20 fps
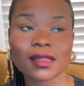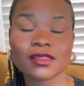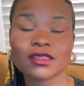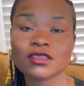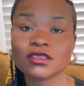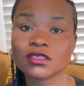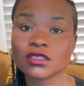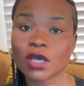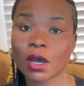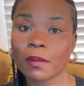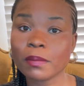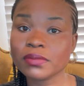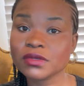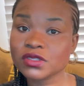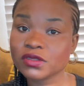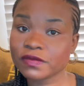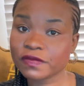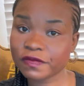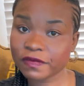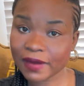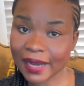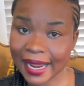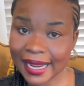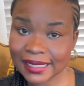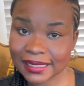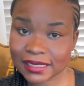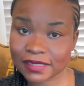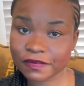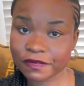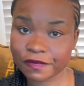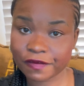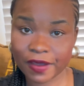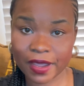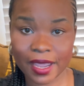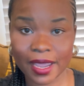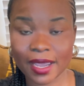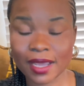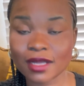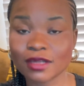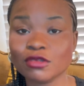some flight
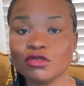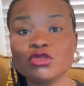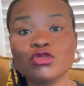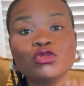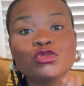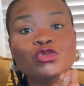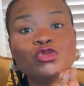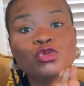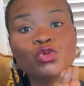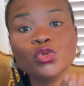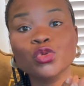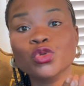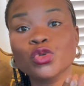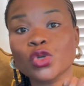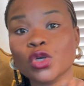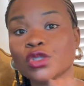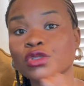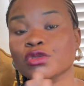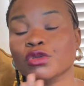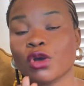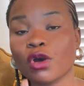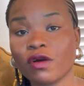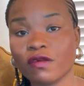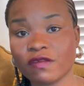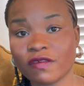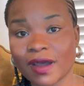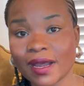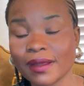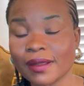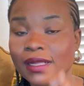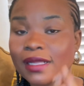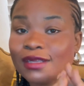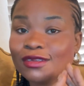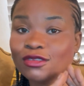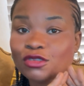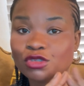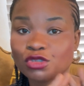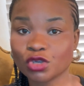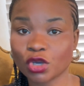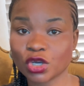fare do not cover
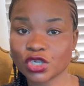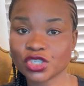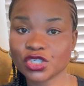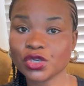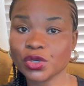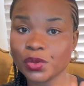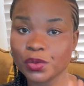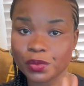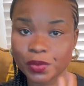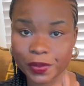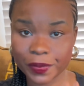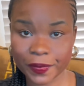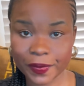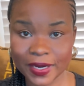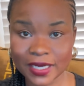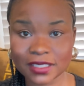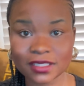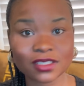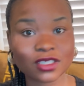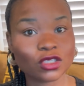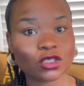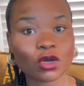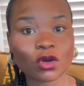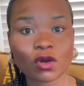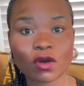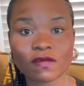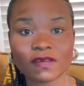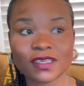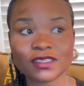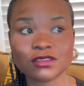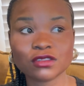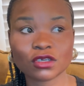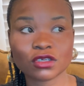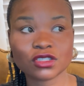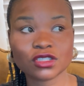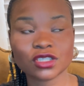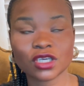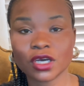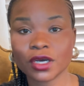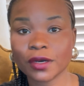such requests. They don't cover
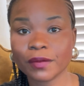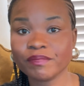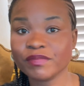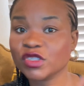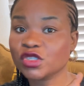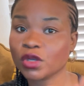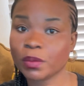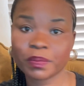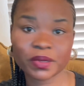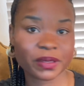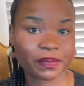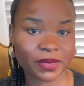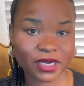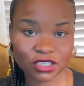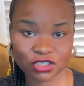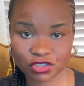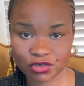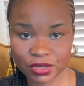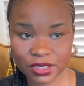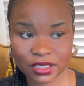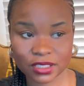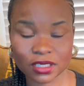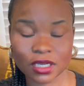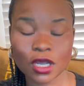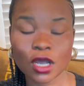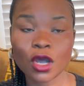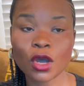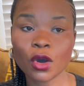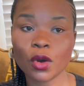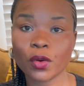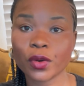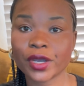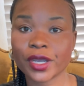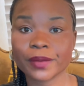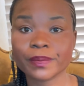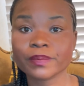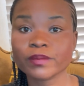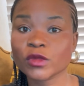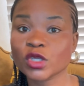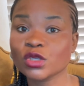such supplementaries.
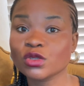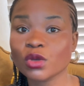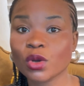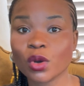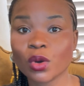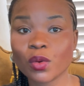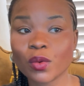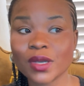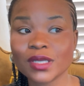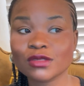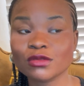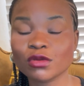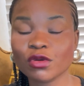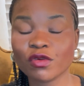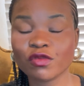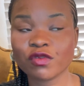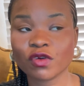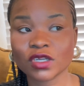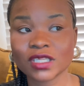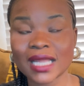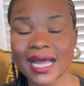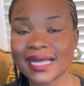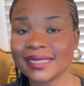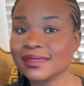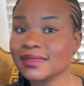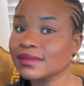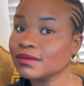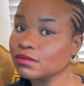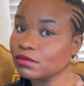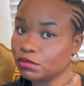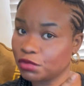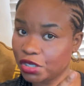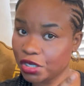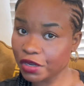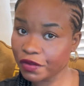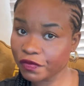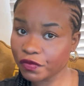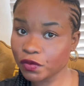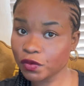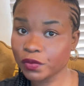Okay, so always go for that.
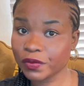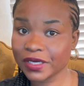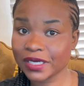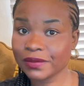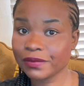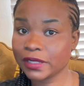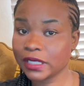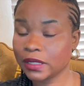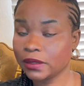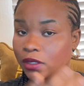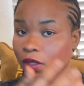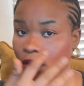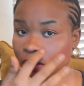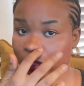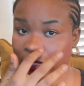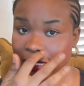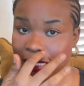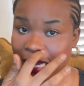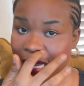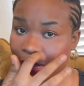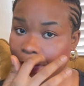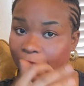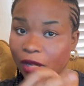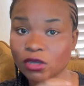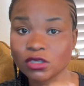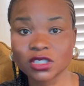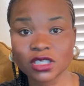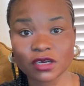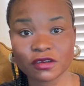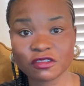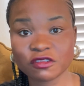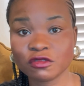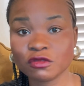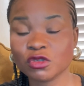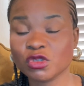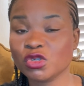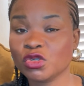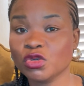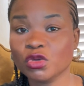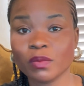If you really don't care about their
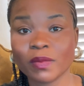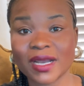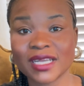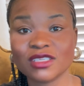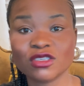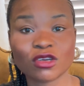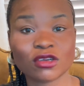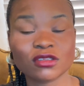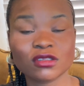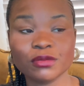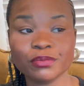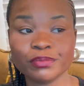food, you might just